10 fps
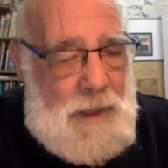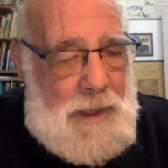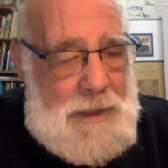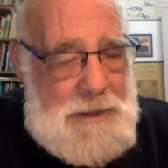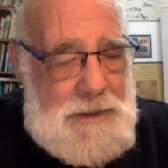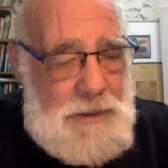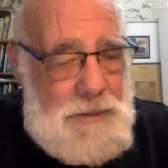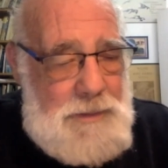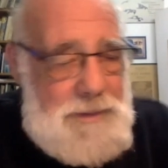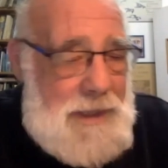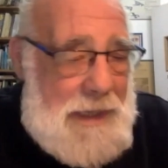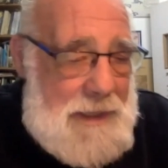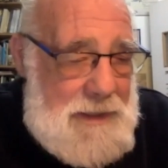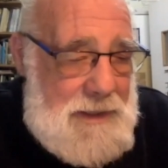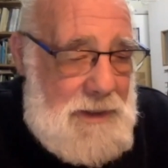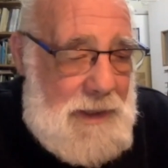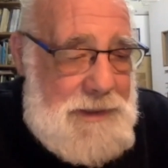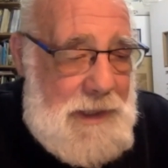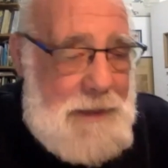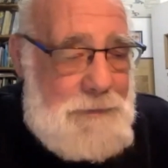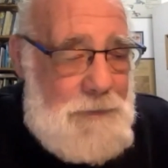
and so you know, I think,